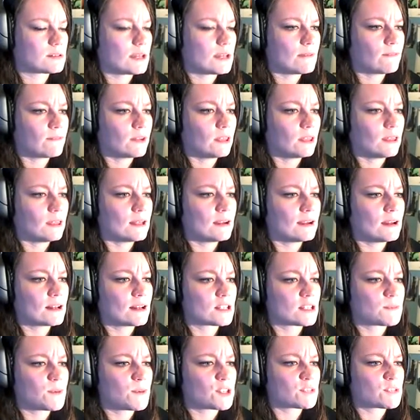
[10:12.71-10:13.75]
Definitely
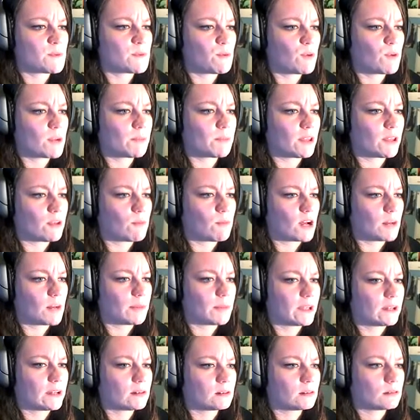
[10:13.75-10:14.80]
not supposed to be wibbly
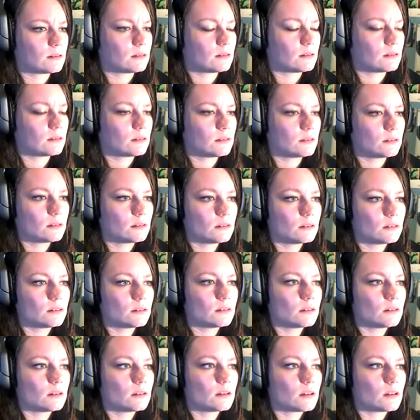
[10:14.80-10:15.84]
wobbly.
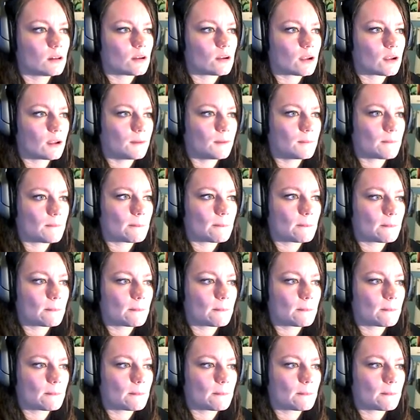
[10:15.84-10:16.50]
Okay.